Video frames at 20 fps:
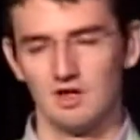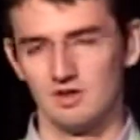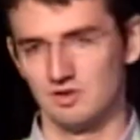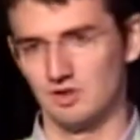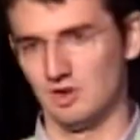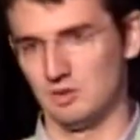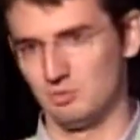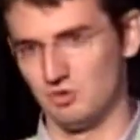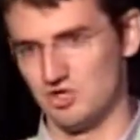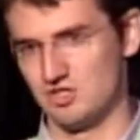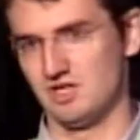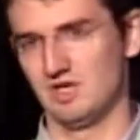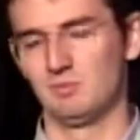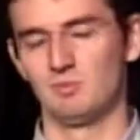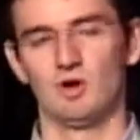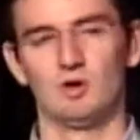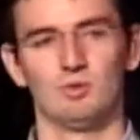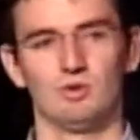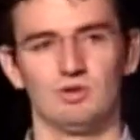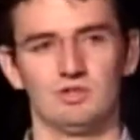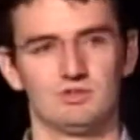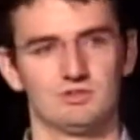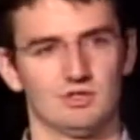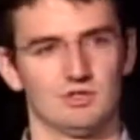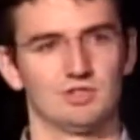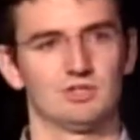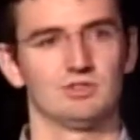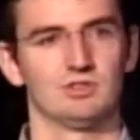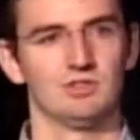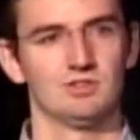really bridging mobile and
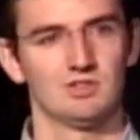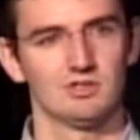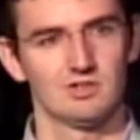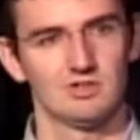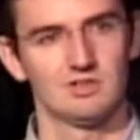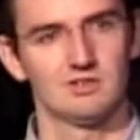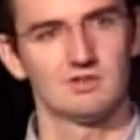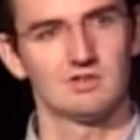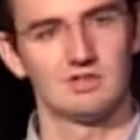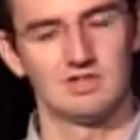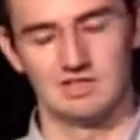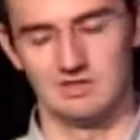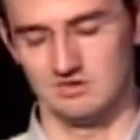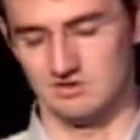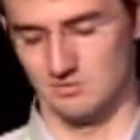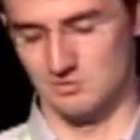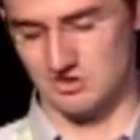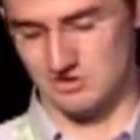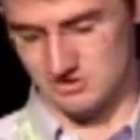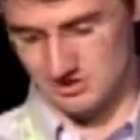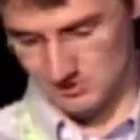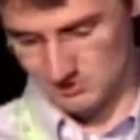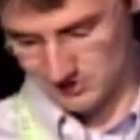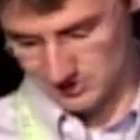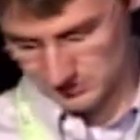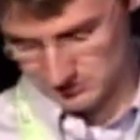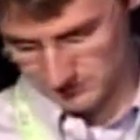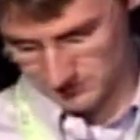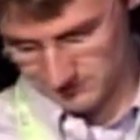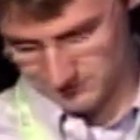social in some interesting
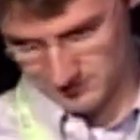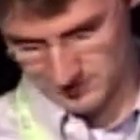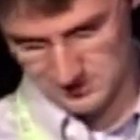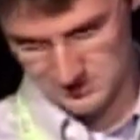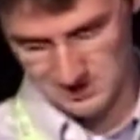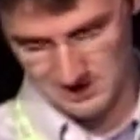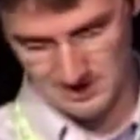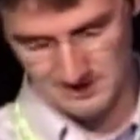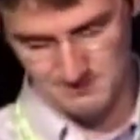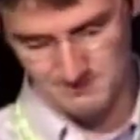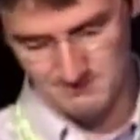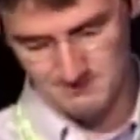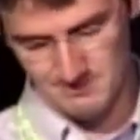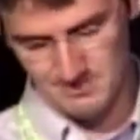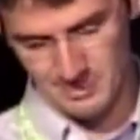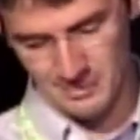ways for the first time.